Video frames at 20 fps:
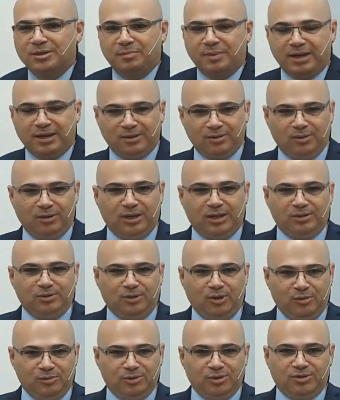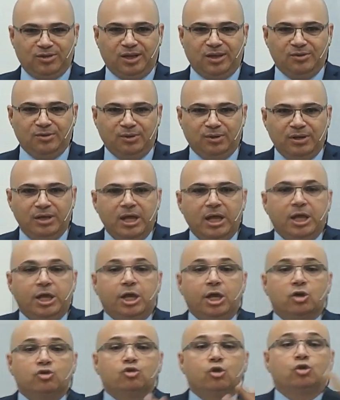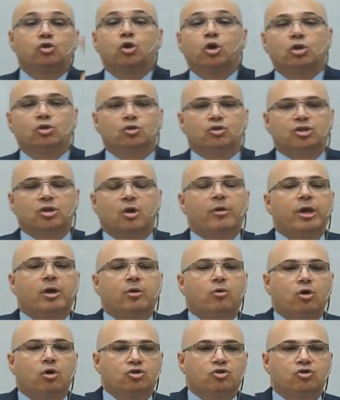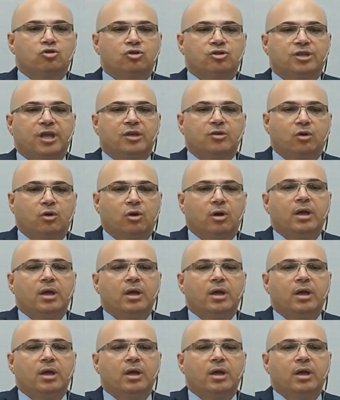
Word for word: They lead a uh, wonderful fellowship for the glory of the Lord.